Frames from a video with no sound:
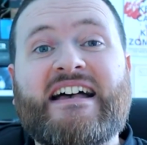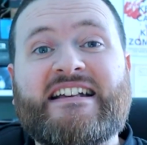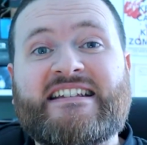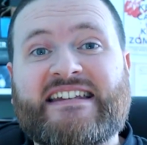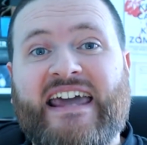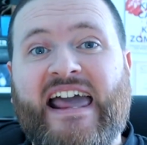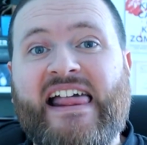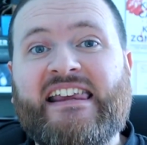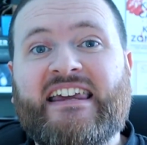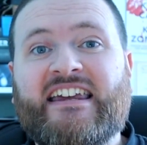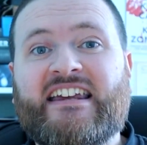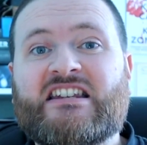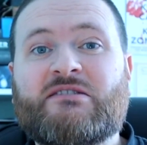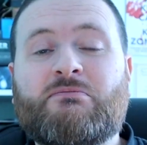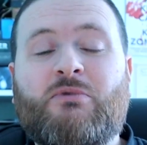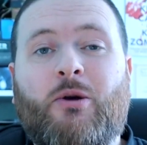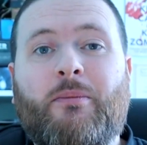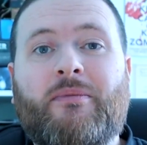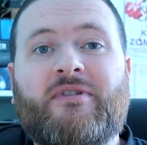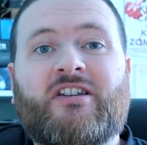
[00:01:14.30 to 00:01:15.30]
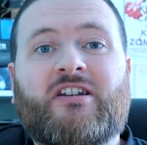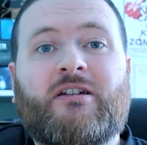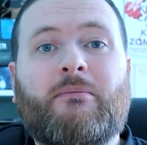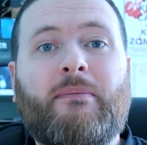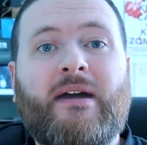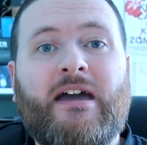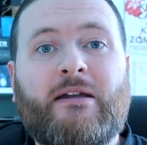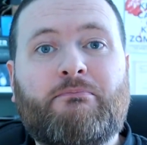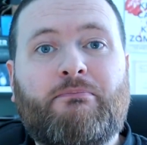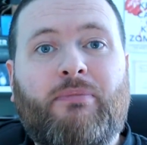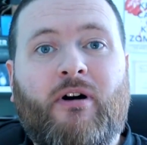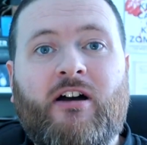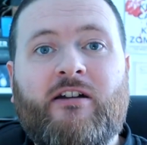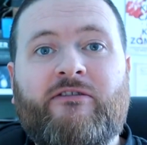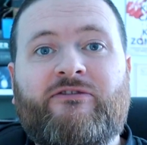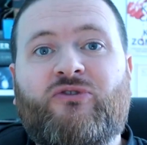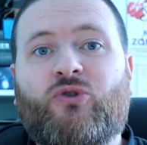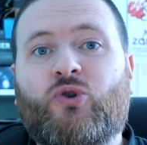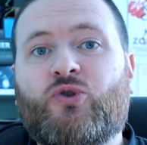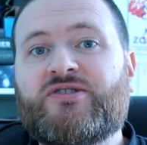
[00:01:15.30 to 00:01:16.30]
A scaling experiment that compared
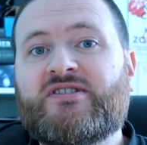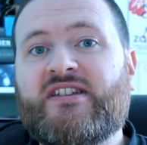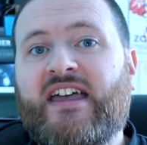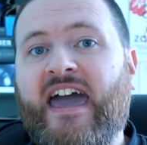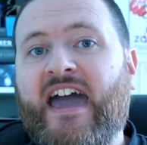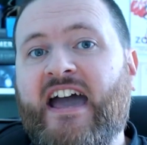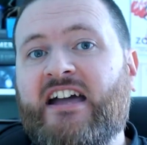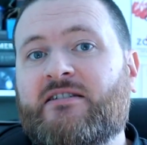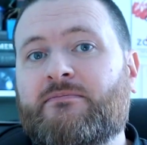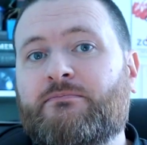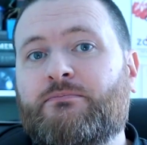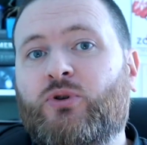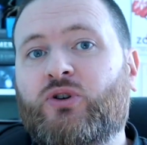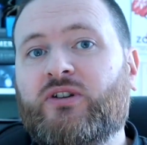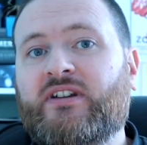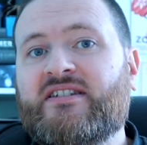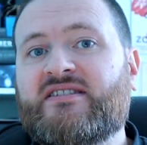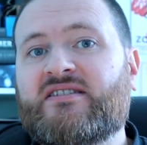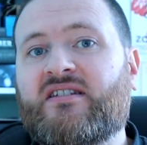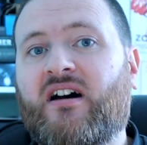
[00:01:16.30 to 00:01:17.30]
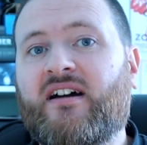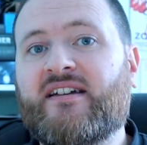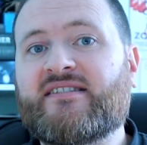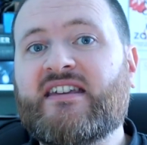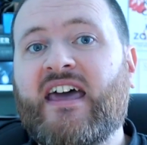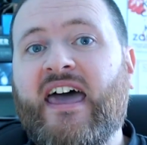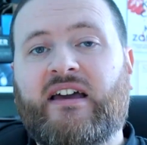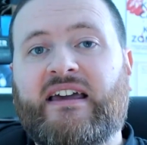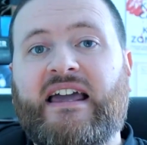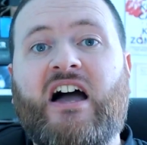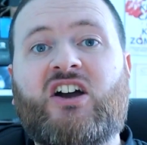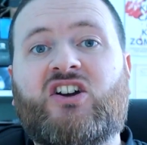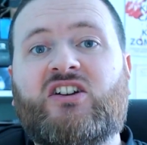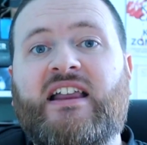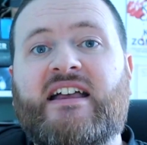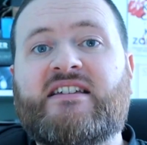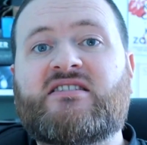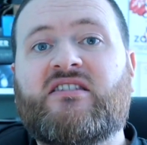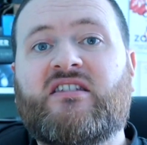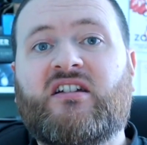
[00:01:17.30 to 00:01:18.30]
bite force to head and body size
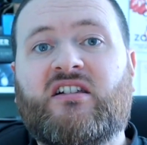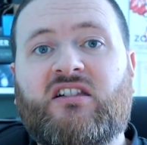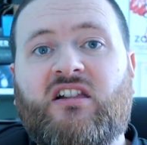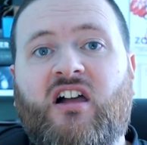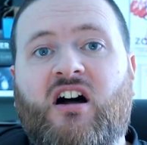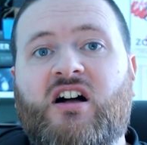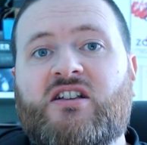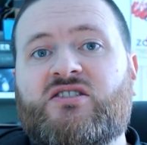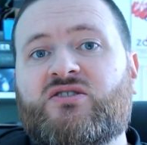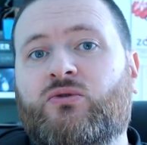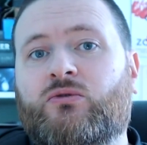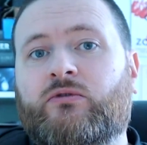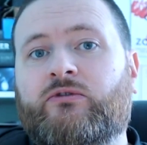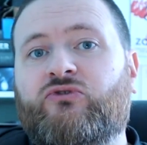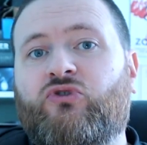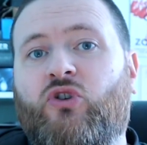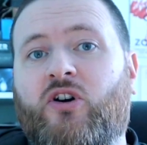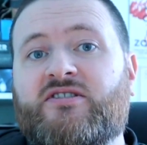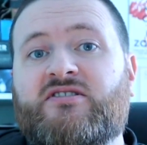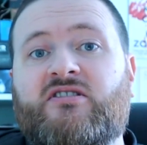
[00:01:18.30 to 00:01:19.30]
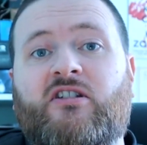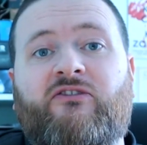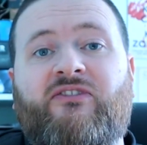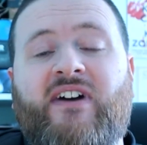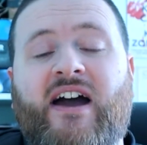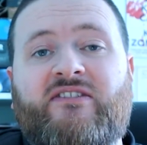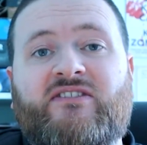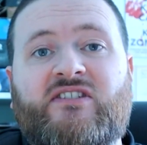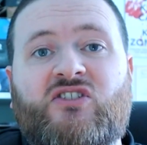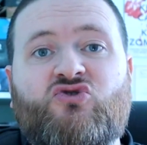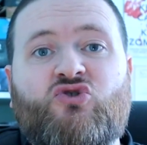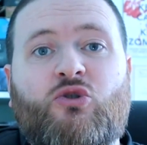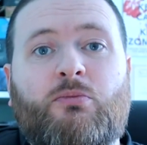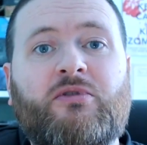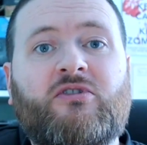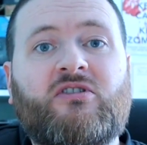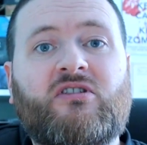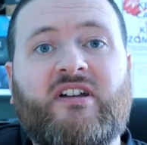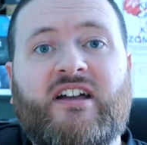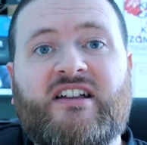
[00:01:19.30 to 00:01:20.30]
calculated that large horned frogs that are found in
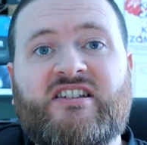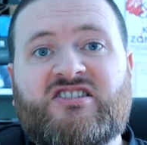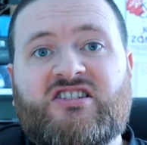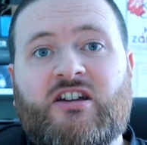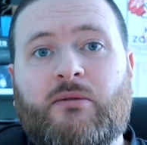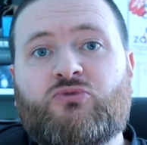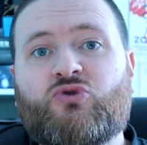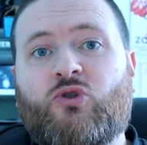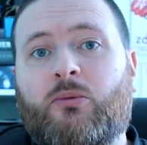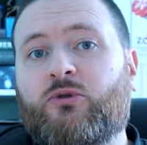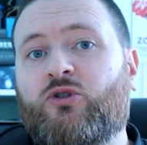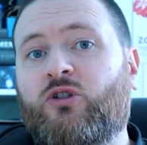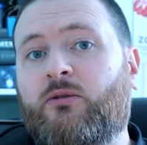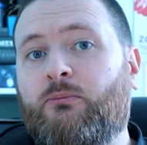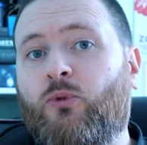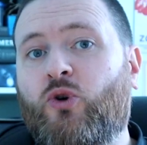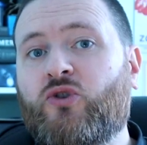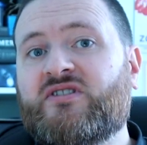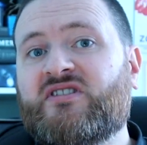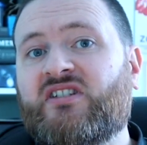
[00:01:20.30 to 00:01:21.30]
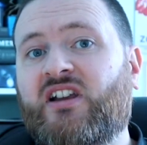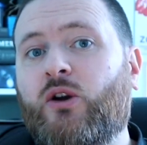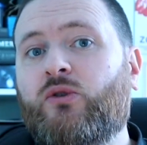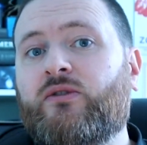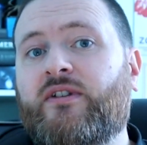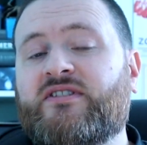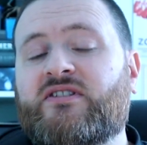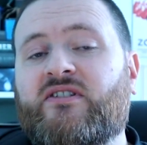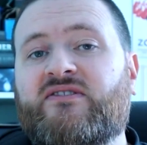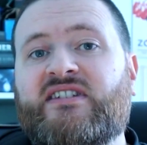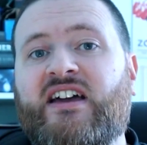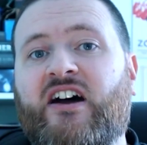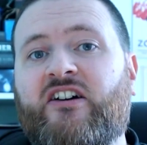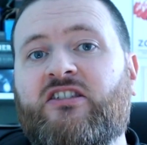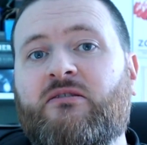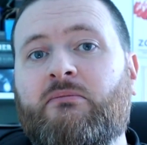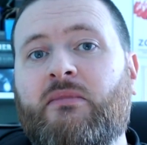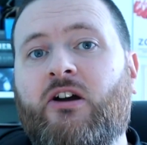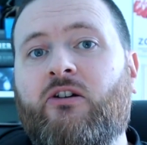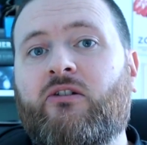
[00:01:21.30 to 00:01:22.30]
tropical and subtropical moist lowlands of
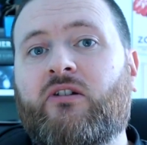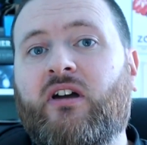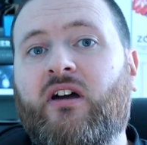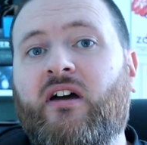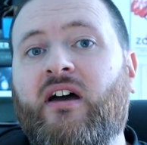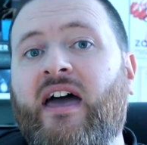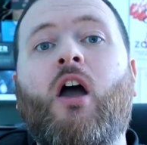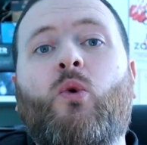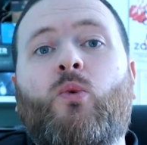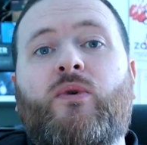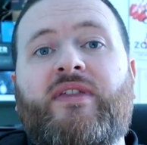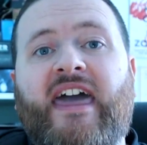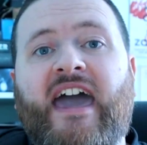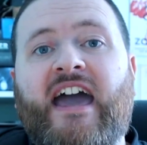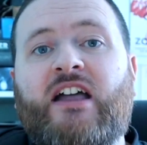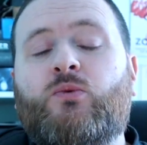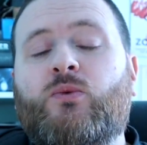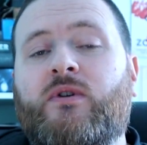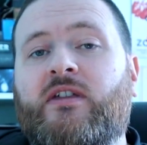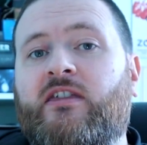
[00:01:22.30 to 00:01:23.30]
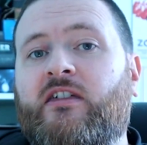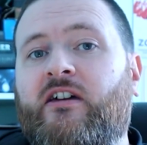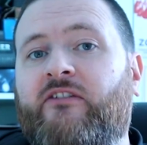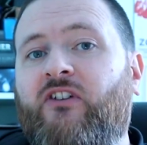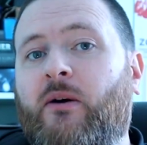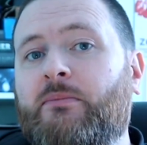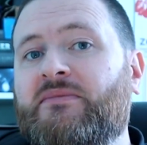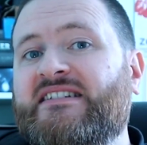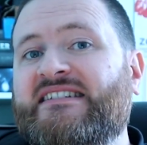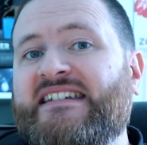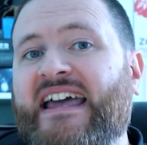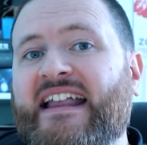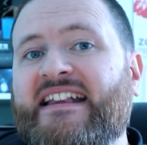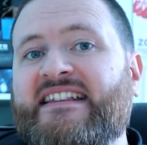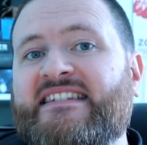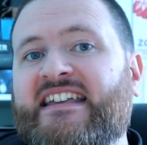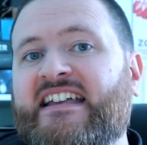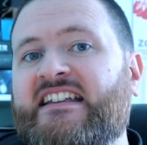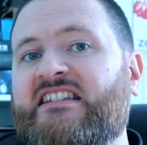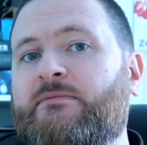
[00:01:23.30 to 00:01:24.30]
South America, with a head width of up to
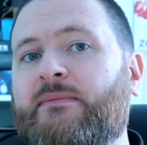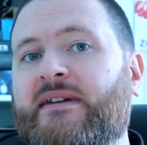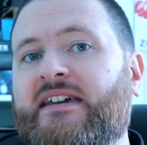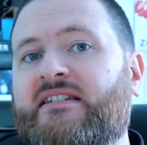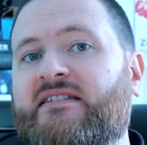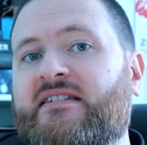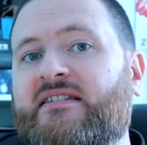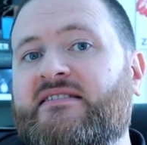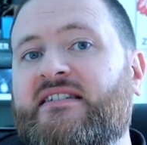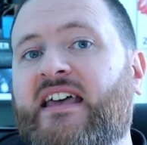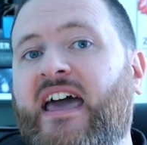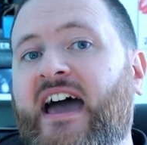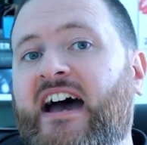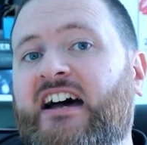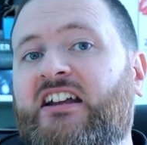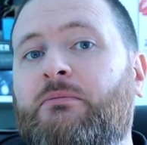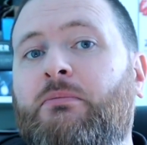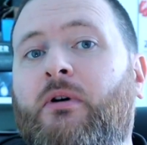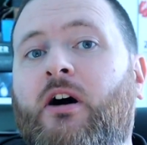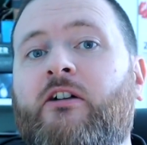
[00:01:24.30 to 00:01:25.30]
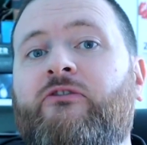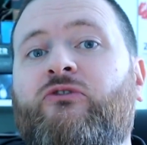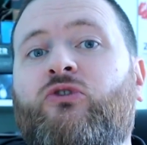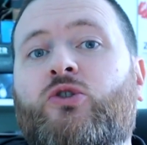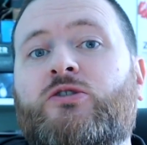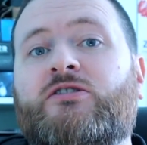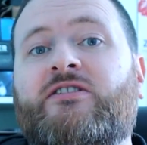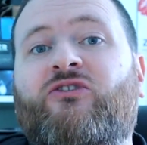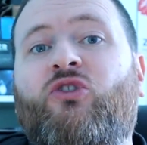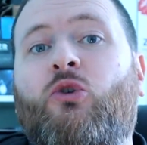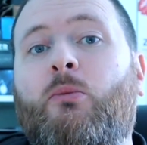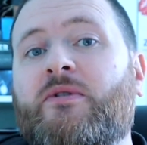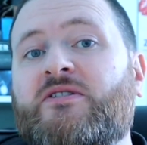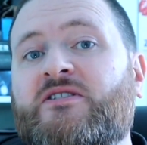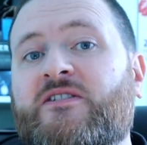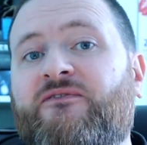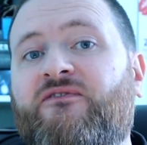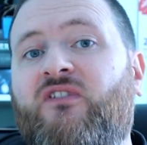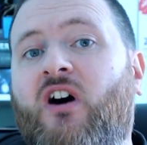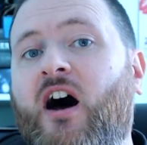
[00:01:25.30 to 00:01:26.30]
ten centimetres, had a bite force of
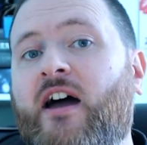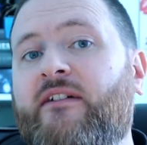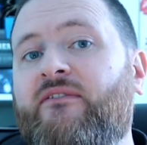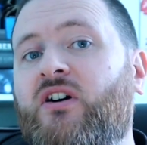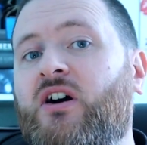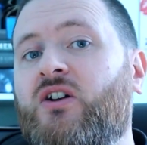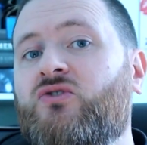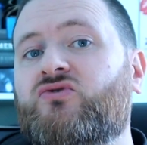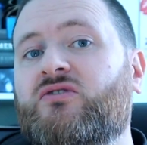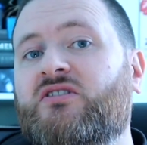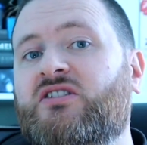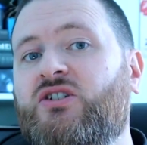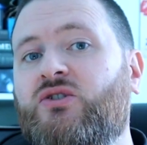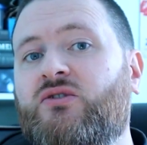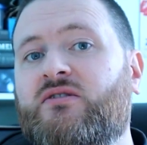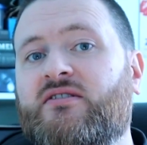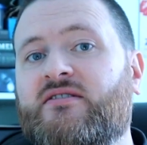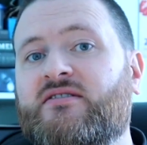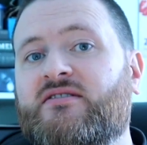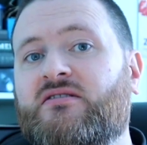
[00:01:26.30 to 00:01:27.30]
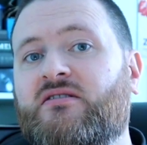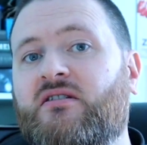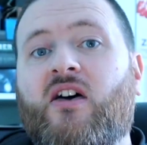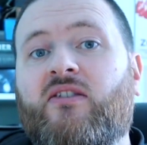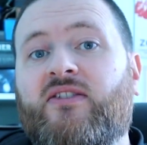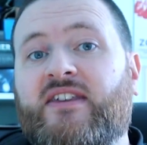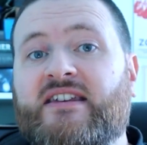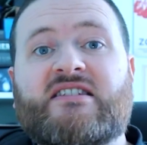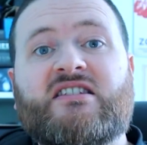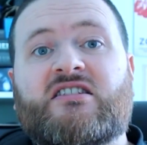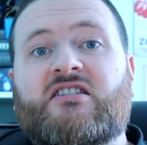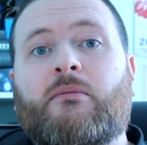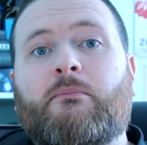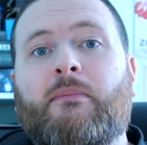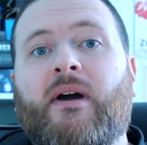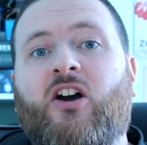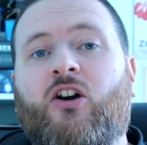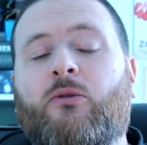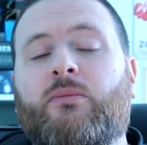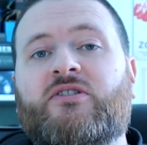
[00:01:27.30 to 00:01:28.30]
almost five hundred newtons. This is
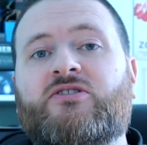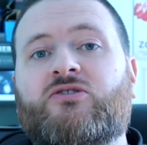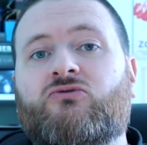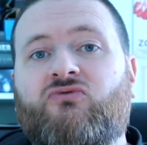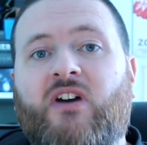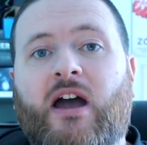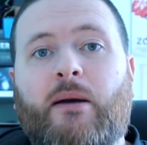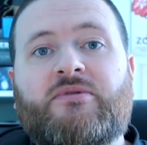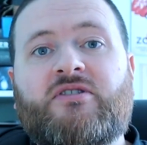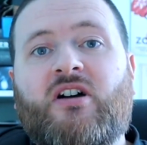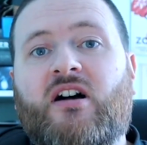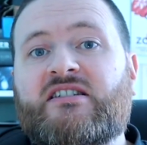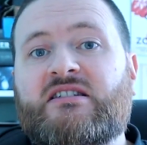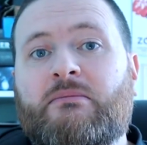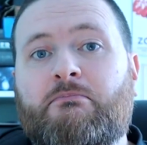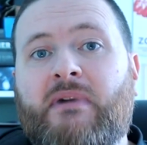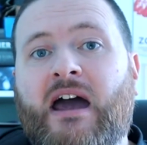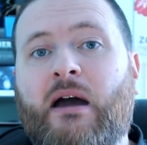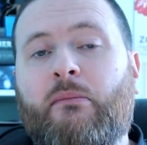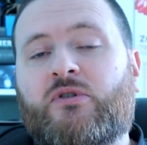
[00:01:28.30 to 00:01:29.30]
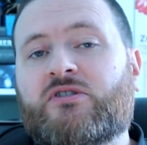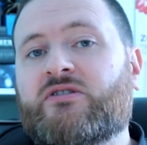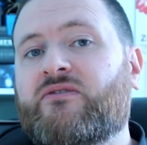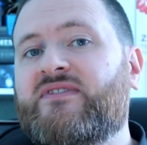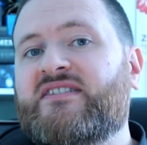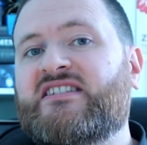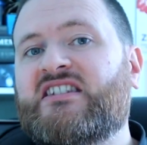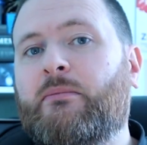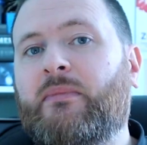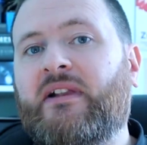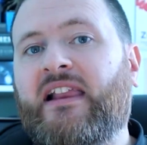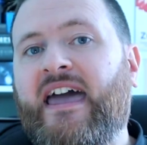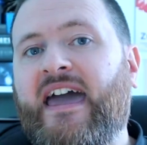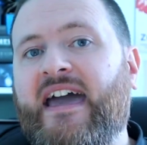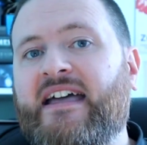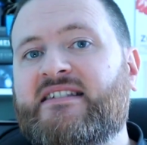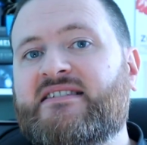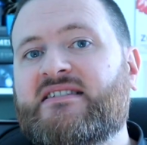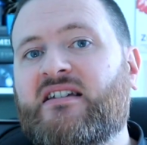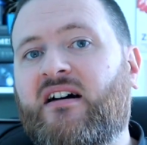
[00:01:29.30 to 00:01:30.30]
comparable to reptiles and mammals of a similar
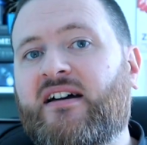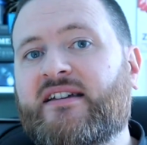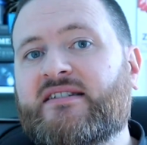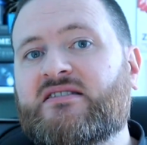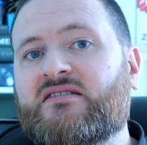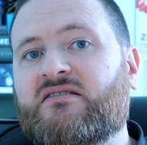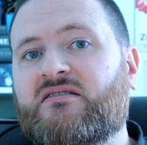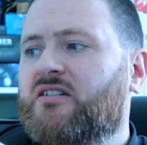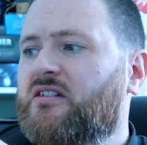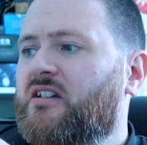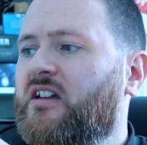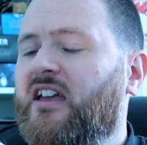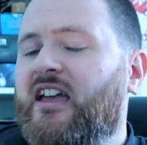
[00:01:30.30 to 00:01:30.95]
head size.